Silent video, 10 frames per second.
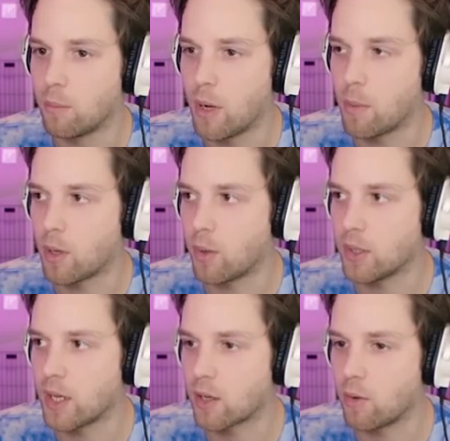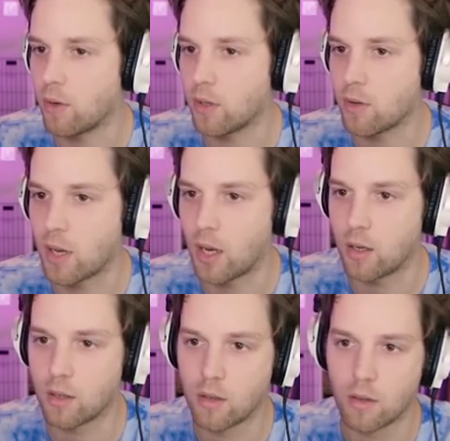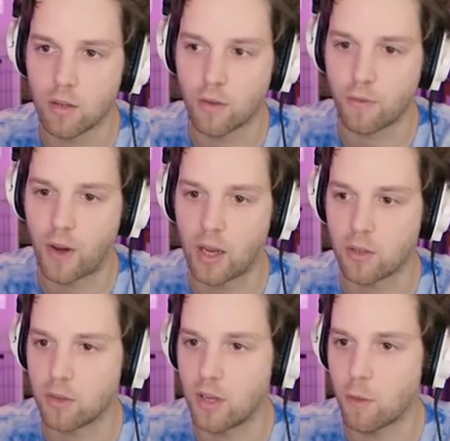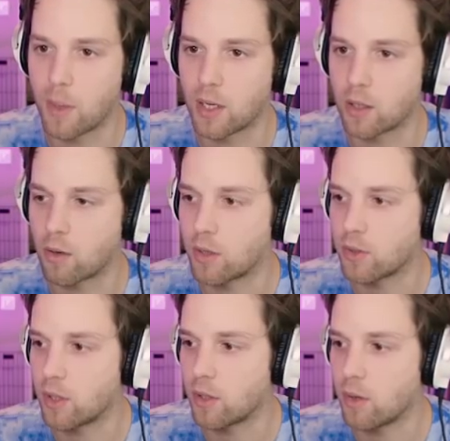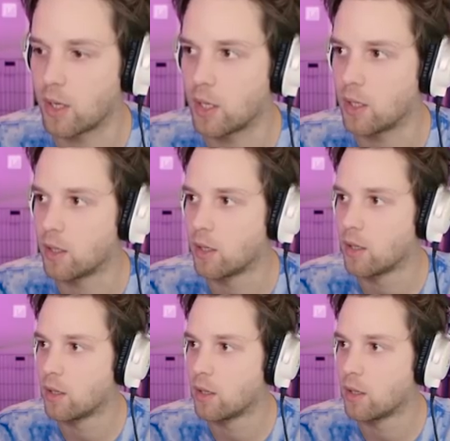Bumbo, go eat that coin. You can't. You're fat and you'll never make it across there, you idiot.